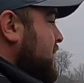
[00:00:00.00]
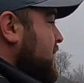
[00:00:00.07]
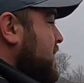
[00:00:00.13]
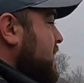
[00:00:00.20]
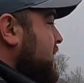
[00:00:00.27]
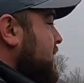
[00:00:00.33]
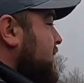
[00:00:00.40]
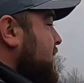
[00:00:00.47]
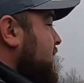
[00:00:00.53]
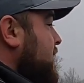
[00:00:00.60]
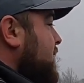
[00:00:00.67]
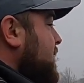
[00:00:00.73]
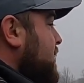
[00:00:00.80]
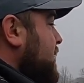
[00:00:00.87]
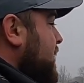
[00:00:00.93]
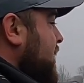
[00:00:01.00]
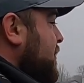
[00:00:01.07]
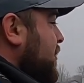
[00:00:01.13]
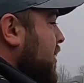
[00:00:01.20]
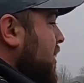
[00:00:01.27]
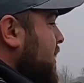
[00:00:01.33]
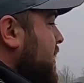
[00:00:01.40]
Yeah,
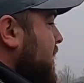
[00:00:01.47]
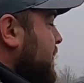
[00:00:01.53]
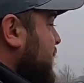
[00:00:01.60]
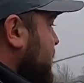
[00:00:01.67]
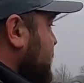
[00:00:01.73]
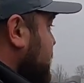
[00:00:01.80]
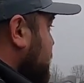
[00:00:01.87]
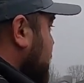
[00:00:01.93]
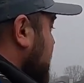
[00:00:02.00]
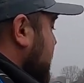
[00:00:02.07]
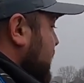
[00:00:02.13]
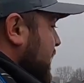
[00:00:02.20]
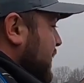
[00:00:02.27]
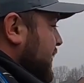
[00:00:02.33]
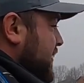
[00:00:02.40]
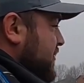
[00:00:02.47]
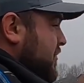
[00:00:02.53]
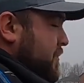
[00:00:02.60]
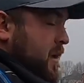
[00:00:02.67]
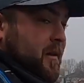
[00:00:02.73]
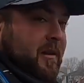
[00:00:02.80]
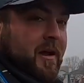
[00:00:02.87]
probably. I've got
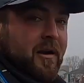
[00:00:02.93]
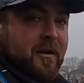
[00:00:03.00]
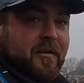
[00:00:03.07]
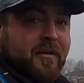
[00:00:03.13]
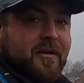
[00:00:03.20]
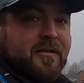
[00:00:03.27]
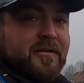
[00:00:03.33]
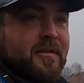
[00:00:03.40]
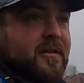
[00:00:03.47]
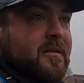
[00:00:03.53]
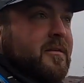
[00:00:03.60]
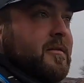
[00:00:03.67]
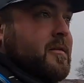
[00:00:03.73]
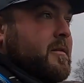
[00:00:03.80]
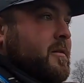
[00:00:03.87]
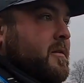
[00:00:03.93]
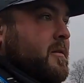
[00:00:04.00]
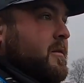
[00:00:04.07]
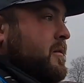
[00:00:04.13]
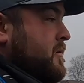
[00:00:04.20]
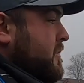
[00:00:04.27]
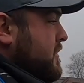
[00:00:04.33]
2-pound line on there, so
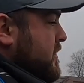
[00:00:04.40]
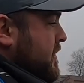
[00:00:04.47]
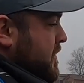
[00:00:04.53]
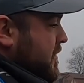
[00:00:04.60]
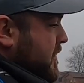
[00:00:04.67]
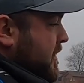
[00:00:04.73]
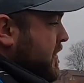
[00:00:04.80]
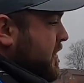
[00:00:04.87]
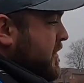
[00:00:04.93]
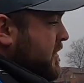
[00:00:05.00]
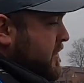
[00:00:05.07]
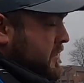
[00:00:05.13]
on the leader.